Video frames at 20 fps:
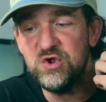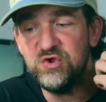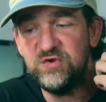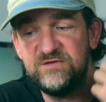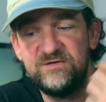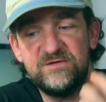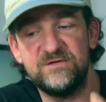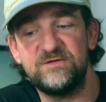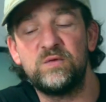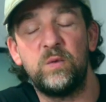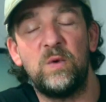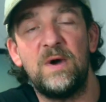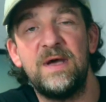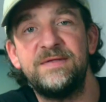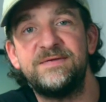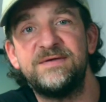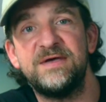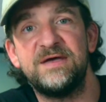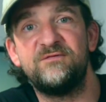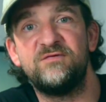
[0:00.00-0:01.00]
Just
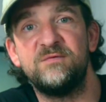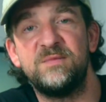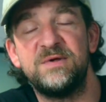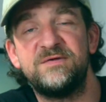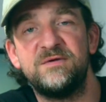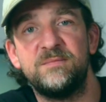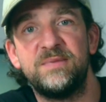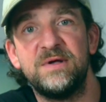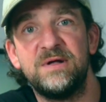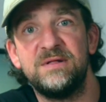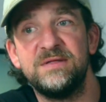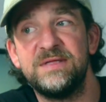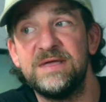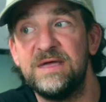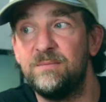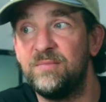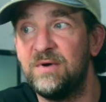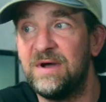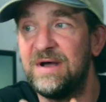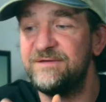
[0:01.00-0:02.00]
waiting for me to build
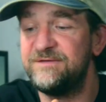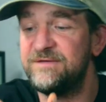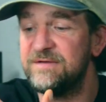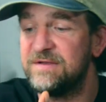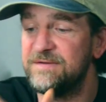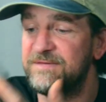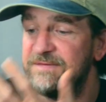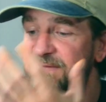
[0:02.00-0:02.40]
it. But as you can